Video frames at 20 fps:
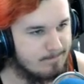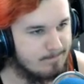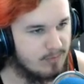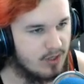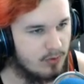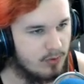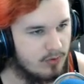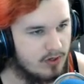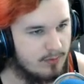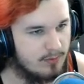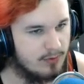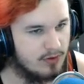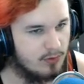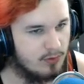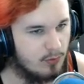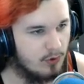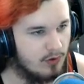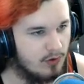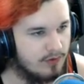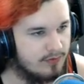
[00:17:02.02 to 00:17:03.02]
I'm not worried about the
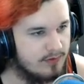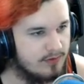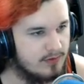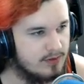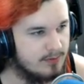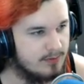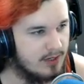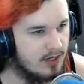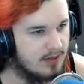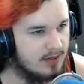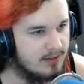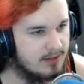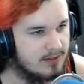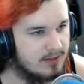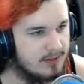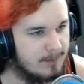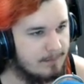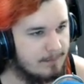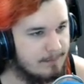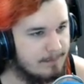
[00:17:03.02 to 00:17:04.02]
wolf, to be
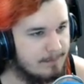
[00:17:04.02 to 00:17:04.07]
honest.